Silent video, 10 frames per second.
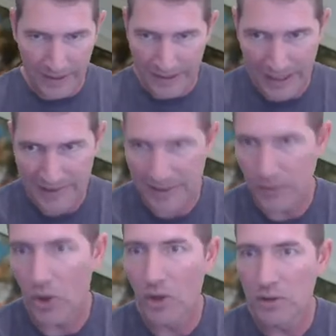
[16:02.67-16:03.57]
a case. They were
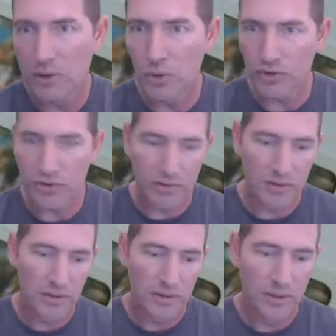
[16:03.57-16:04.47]
all loose
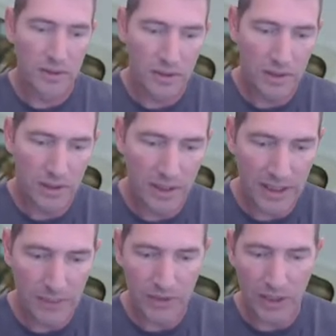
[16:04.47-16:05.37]
in the
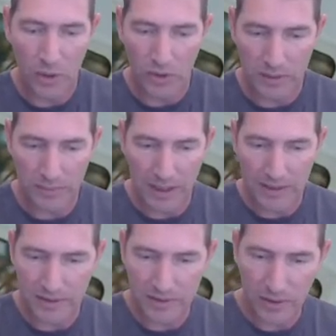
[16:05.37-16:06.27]
MJ holding
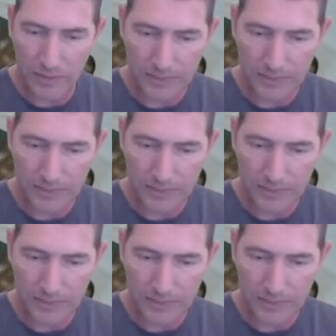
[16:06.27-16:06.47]
boxes. So.